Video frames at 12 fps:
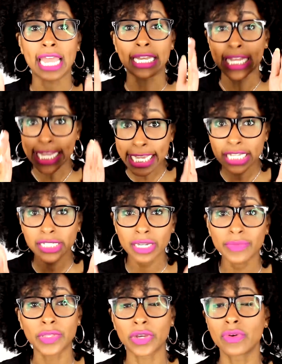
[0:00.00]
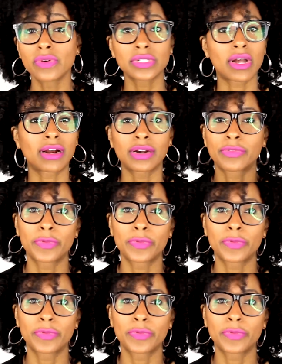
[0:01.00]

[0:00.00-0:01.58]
And each of those are a